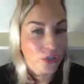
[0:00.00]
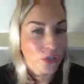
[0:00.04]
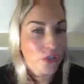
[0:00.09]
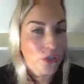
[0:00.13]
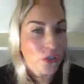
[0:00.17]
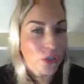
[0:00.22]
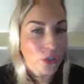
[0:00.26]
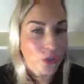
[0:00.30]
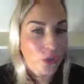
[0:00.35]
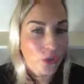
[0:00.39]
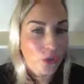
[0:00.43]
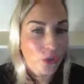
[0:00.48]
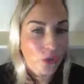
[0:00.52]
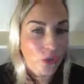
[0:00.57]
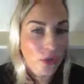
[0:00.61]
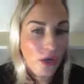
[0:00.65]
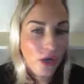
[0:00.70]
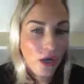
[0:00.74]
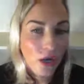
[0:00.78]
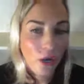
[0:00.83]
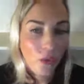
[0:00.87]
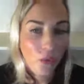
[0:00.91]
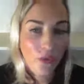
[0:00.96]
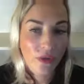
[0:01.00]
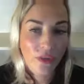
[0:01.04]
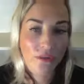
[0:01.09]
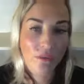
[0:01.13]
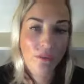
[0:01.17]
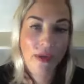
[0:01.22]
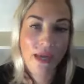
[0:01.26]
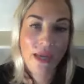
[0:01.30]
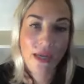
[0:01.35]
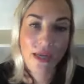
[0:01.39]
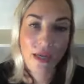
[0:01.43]
to do with
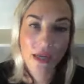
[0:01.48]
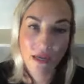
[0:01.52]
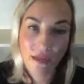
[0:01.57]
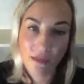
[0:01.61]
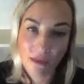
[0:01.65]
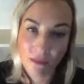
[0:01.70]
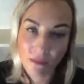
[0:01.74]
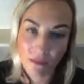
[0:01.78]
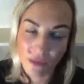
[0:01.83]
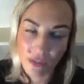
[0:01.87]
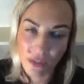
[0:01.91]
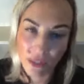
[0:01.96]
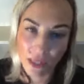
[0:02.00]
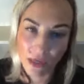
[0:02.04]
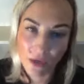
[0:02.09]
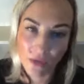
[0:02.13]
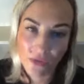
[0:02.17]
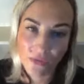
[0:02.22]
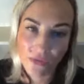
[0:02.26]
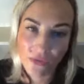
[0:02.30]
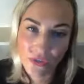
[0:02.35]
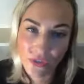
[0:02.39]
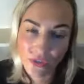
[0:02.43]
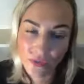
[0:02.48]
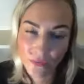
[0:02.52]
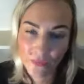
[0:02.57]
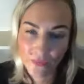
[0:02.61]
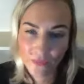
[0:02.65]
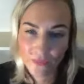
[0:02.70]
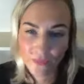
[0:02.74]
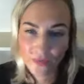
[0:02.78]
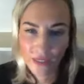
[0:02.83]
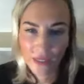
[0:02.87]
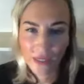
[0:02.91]
making themselves.
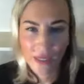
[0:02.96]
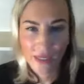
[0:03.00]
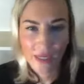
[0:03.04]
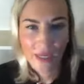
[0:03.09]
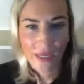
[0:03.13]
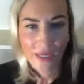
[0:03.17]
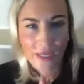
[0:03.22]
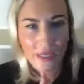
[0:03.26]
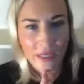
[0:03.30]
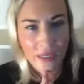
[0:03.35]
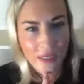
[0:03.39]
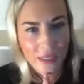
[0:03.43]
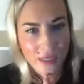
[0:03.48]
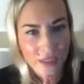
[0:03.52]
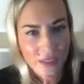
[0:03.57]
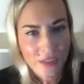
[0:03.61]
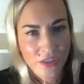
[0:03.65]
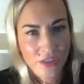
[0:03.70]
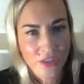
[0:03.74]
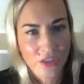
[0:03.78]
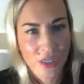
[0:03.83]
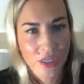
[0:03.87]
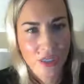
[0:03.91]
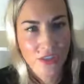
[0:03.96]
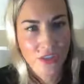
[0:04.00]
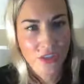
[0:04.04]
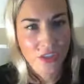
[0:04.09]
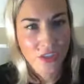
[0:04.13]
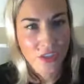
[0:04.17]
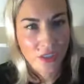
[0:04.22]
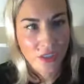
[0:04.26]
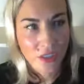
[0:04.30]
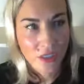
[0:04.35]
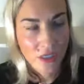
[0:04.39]
It is
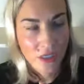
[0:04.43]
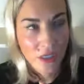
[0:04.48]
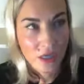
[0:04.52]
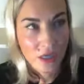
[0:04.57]
such